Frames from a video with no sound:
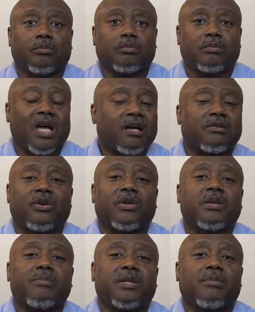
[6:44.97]
I don't know, it
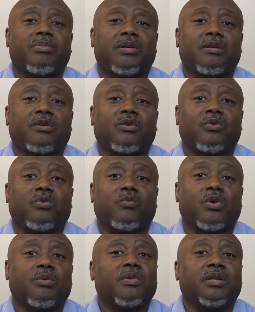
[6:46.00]
can be dependent on the
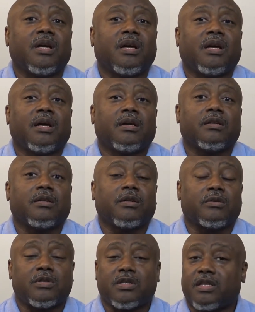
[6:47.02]
woman. You
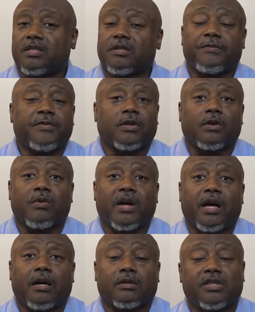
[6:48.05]
know, she needs to feel
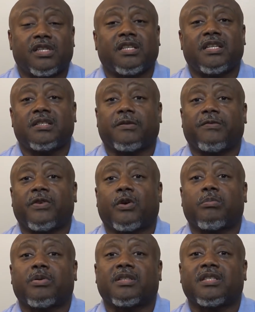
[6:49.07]
aroused. She needs to
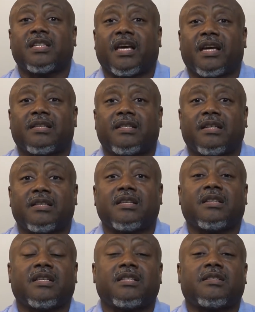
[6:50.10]
feel protected.
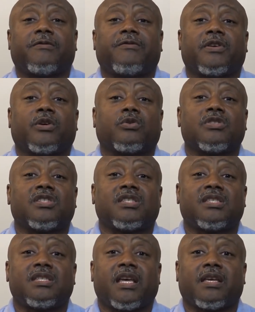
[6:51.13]
She needs to feel
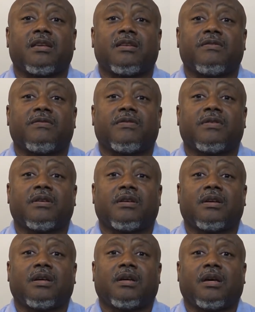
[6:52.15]
safe.
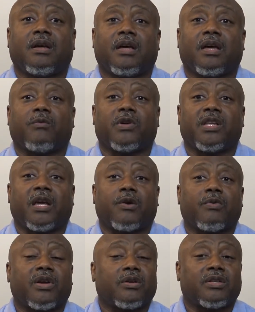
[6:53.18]
And when they're
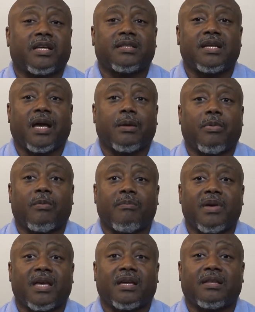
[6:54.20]
around that type of
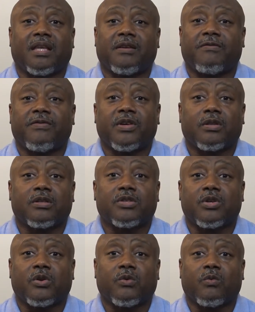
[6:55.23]
man, they feel a
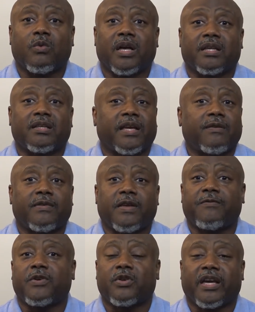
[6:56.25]
certain way. They, they
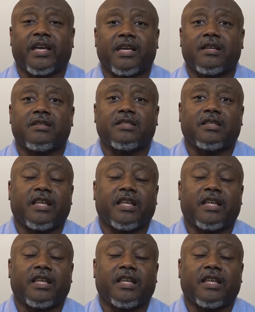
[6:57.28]
feel that energy.